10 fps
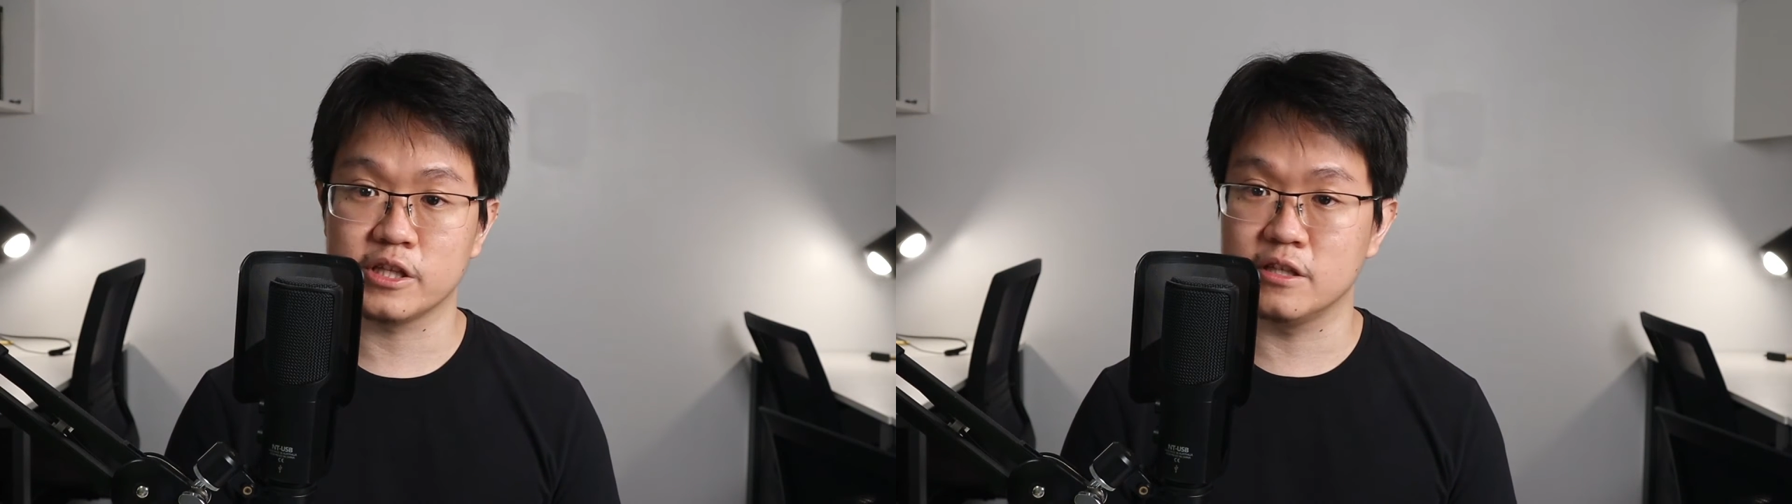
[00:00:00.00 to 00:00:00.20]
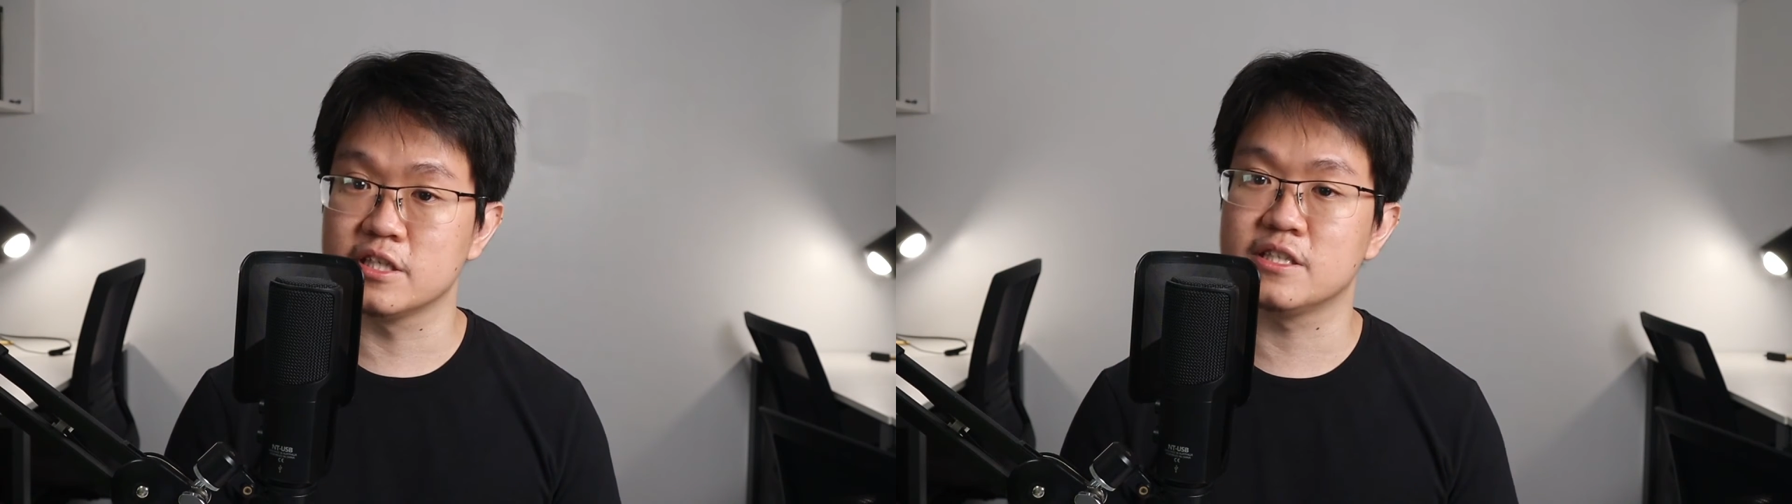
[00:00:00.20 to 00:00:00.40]

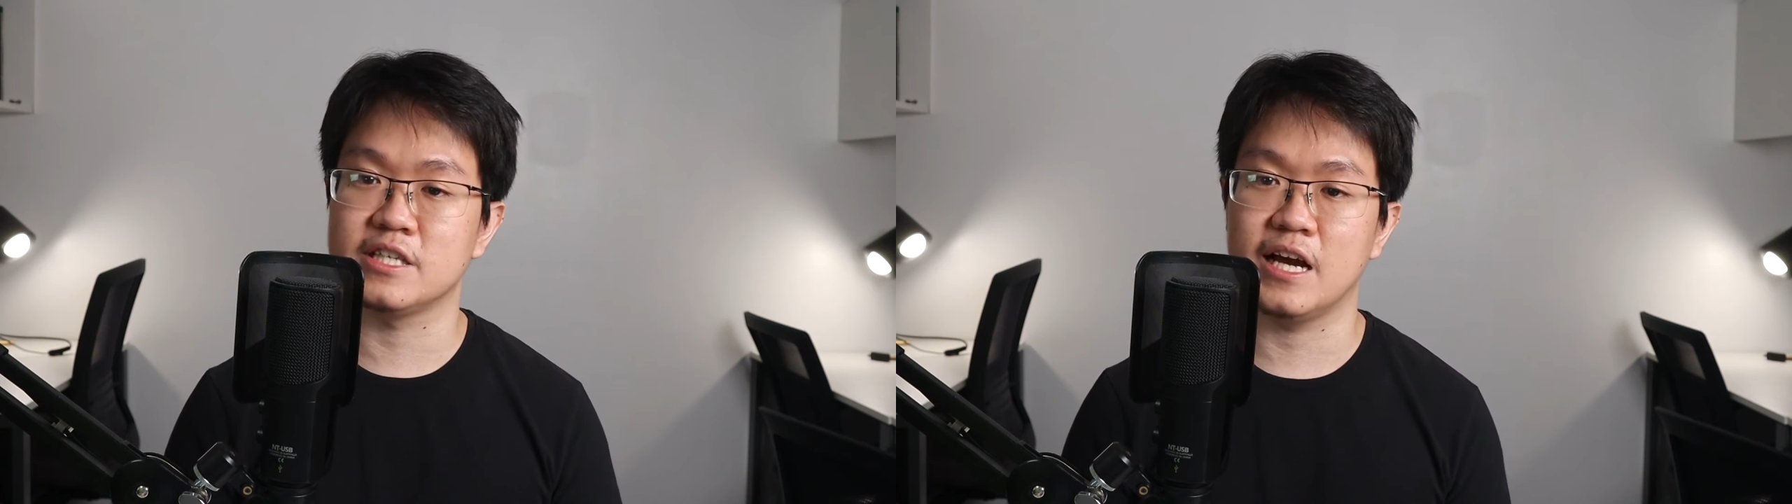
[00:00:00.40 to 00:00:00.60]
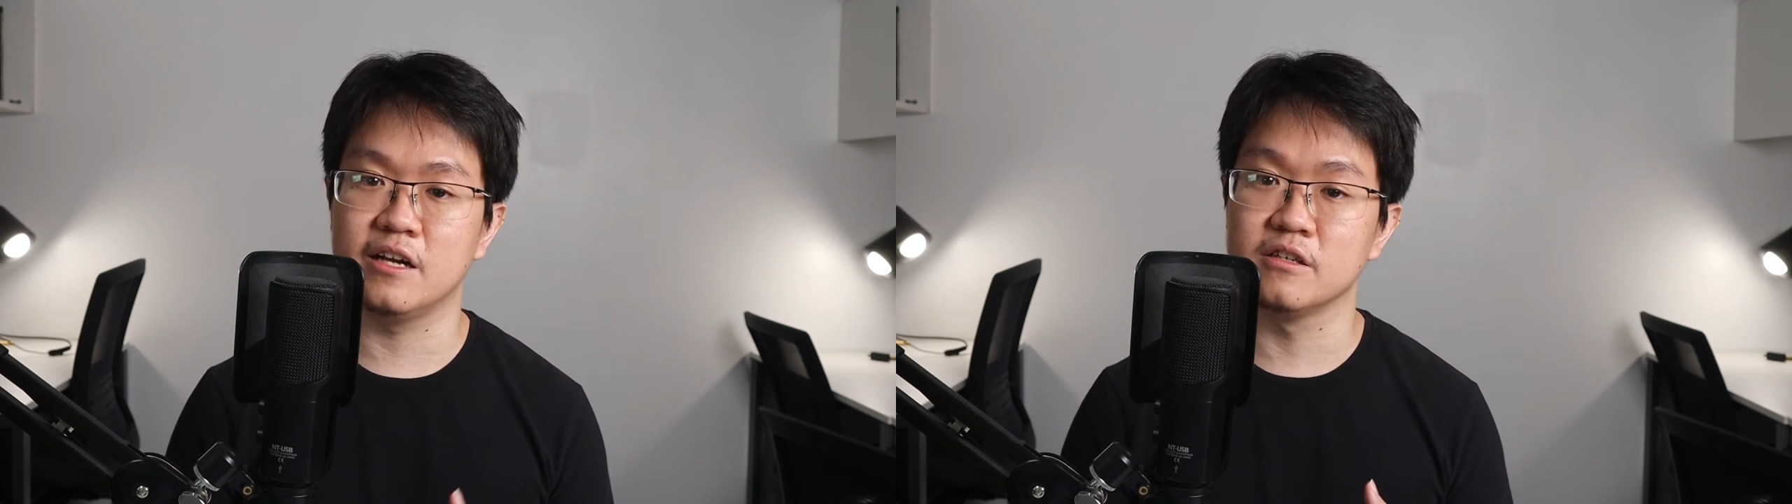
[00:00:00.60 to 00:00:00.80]
what this
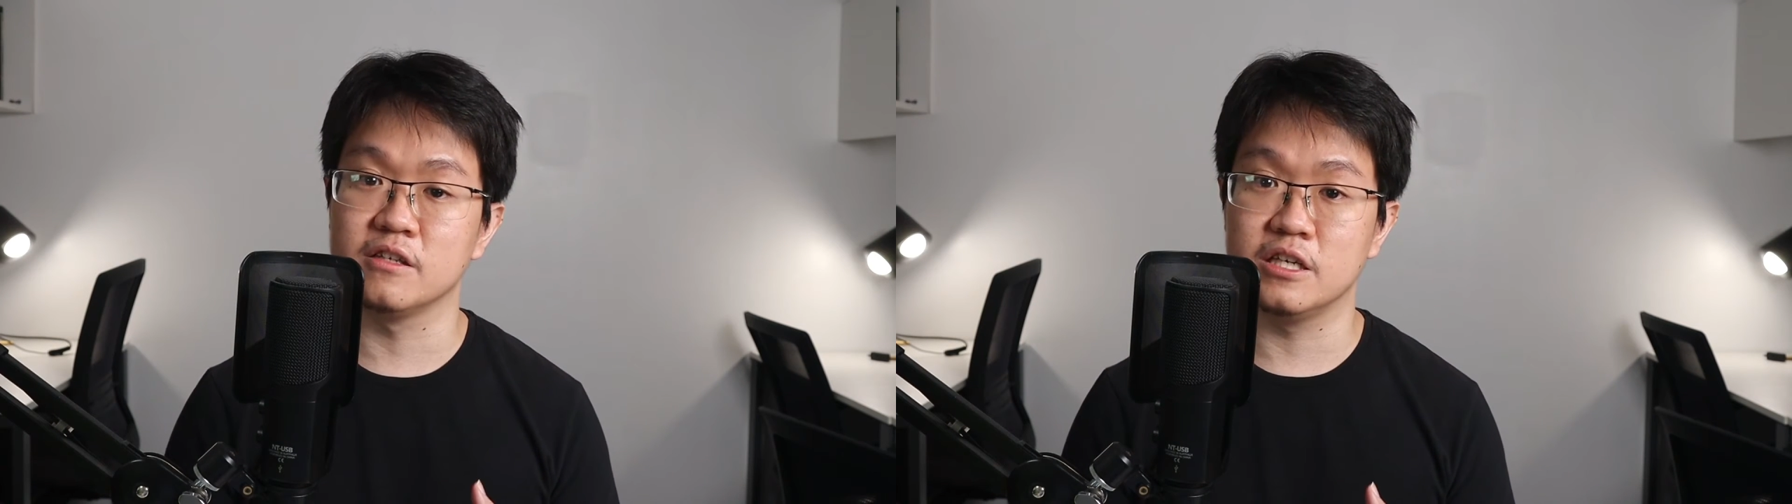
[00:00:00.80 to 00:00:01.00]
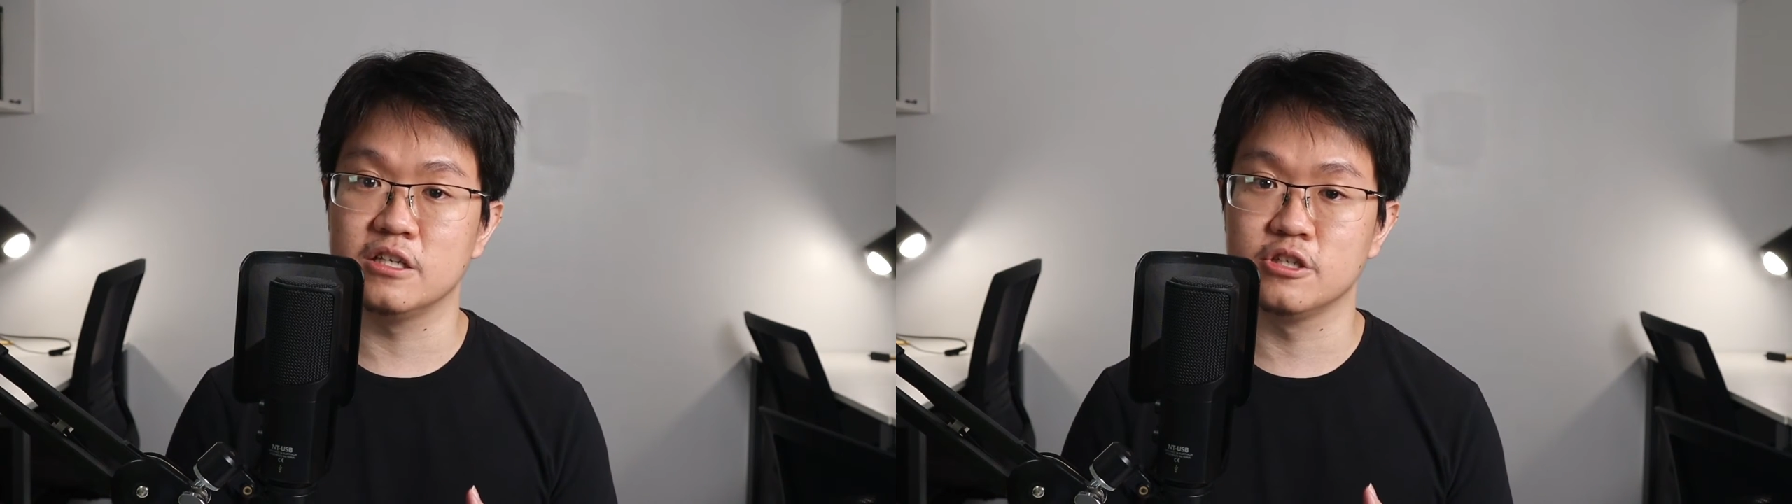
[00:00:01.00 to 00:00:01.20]

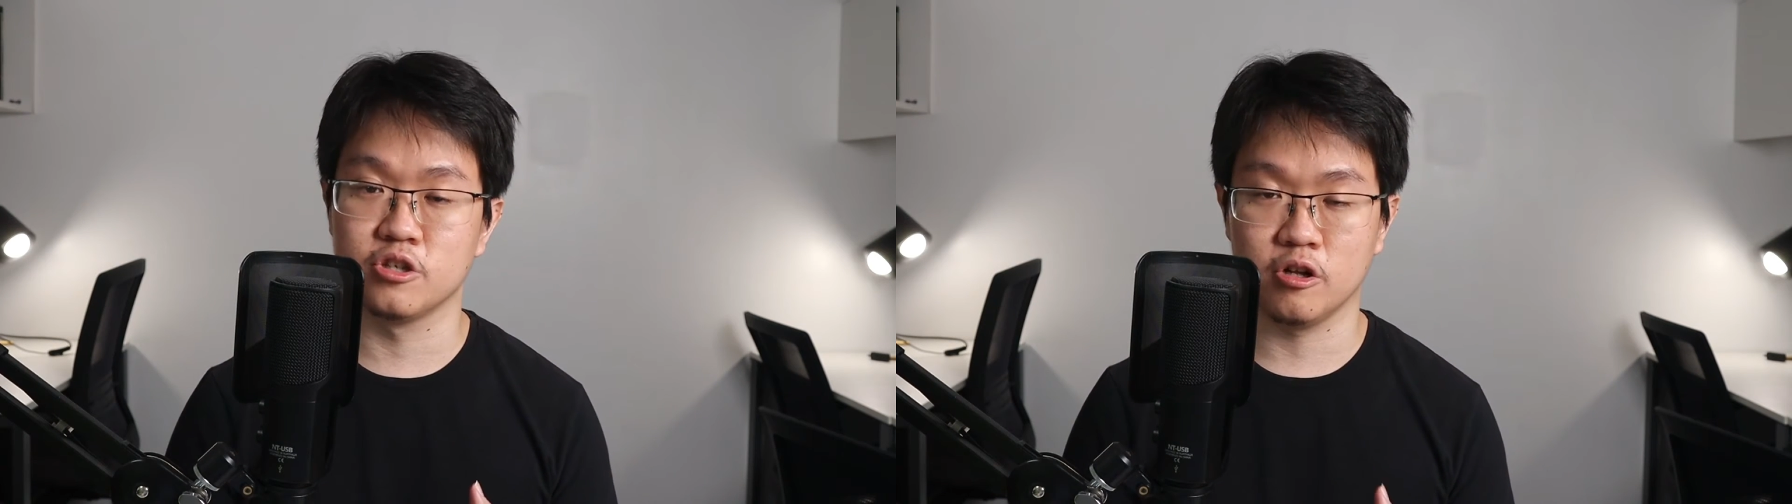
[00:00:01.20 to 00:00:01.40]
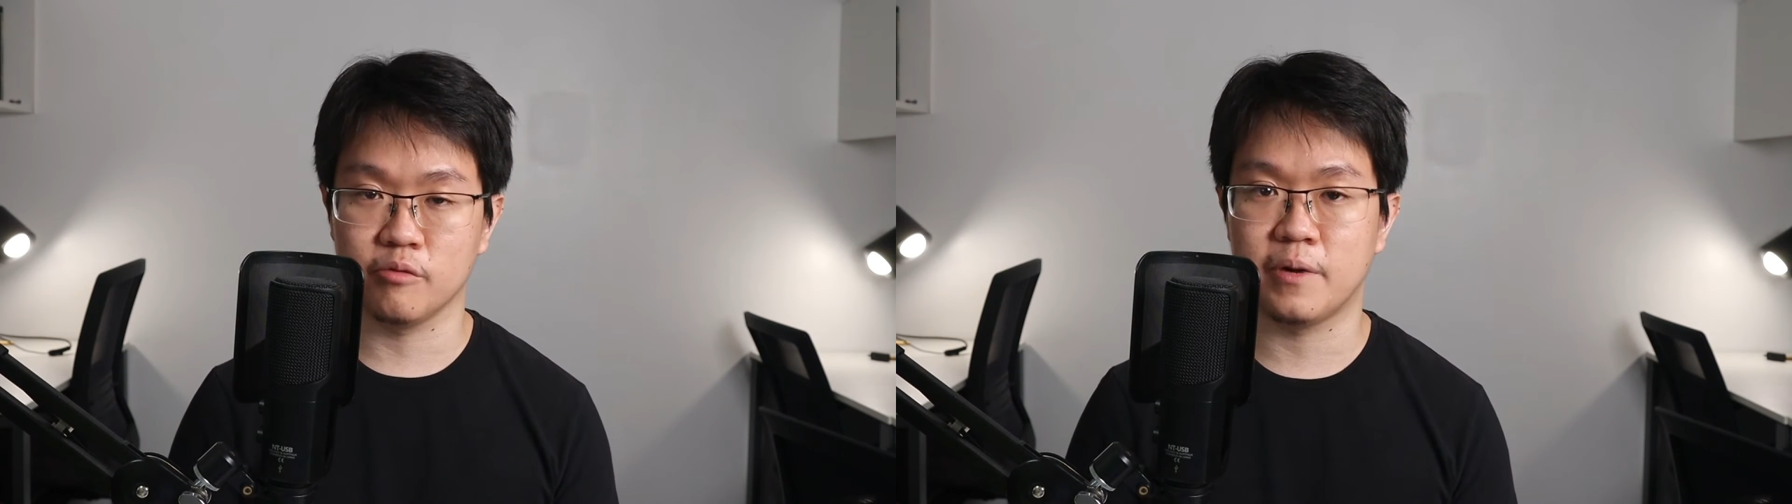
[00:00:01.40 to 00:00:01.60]
channel
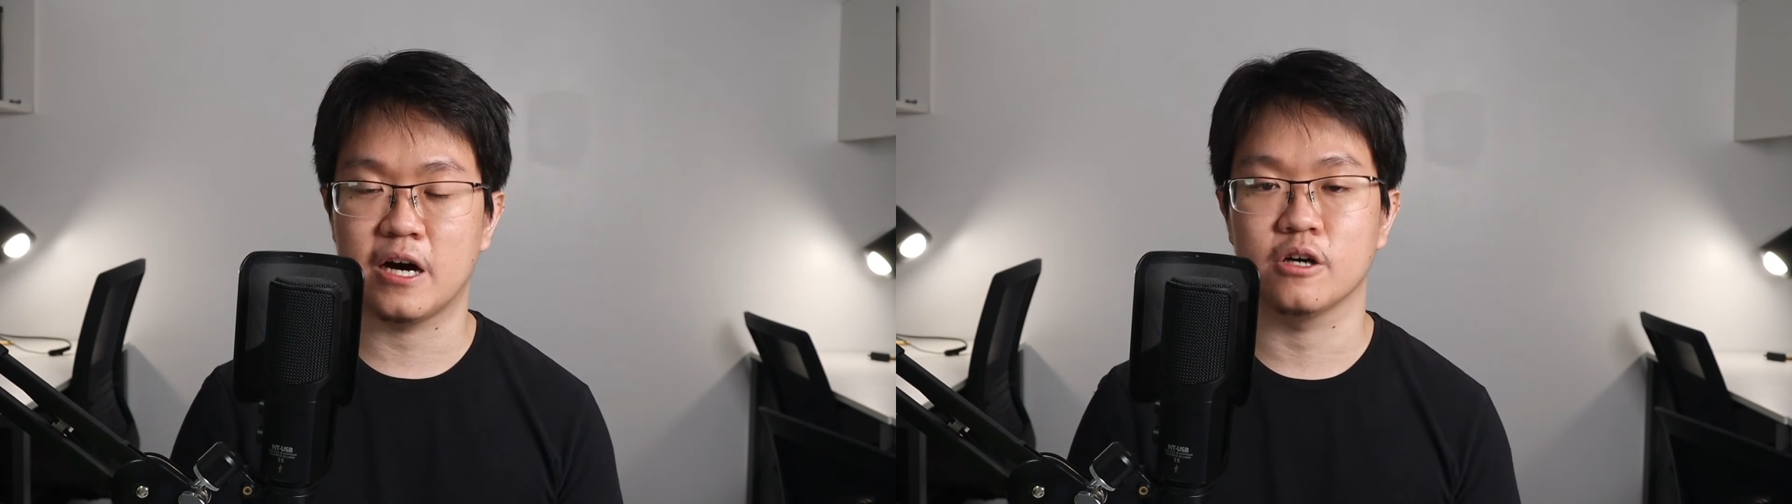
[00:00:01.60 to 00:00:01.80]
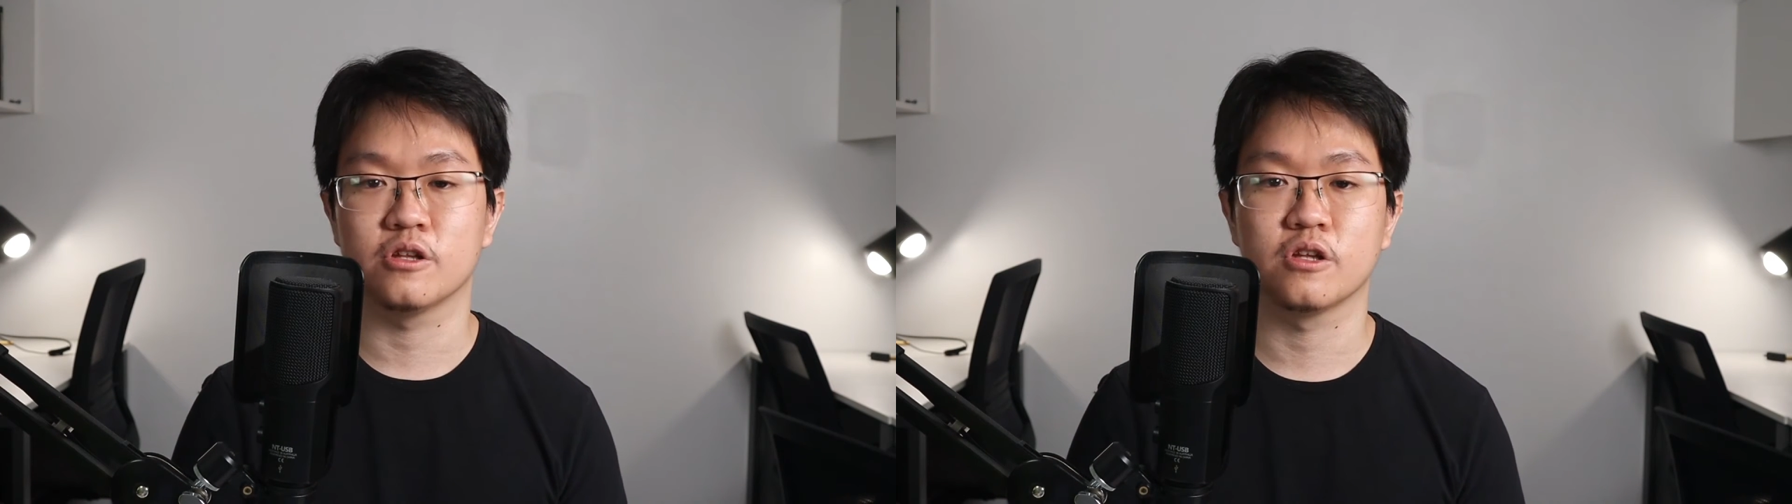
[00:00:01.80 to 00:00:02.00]
is all
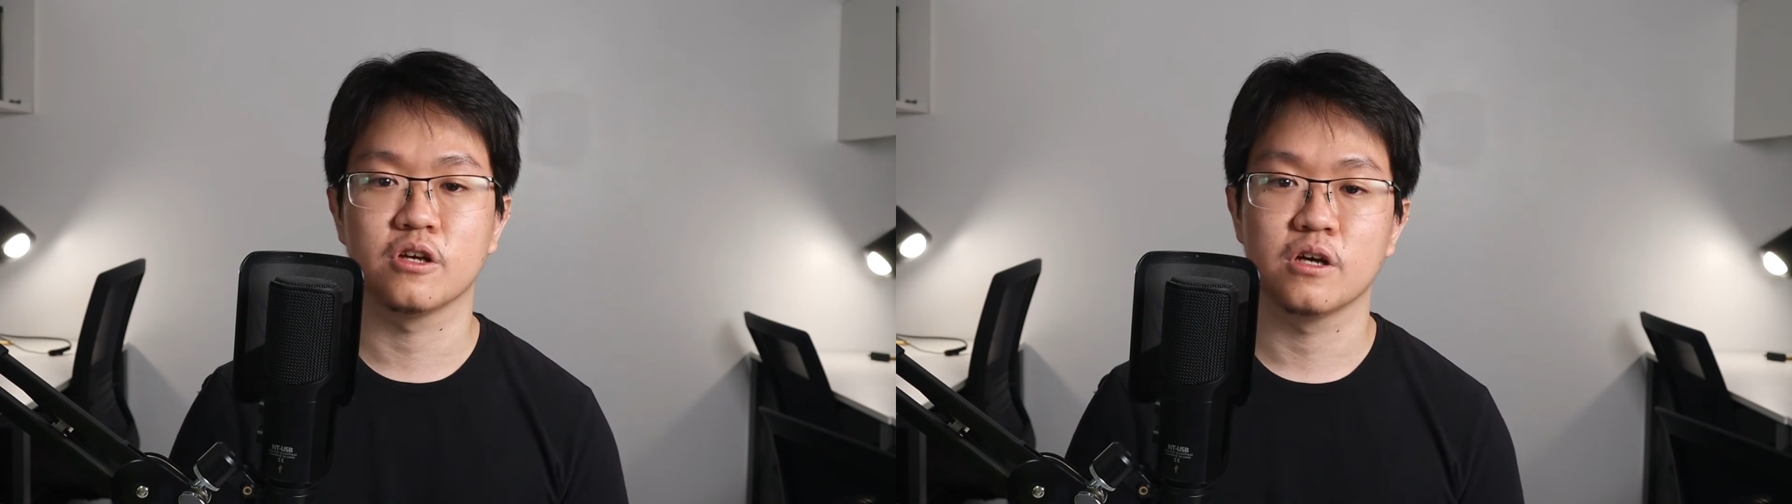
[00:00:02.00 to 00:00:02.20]
about.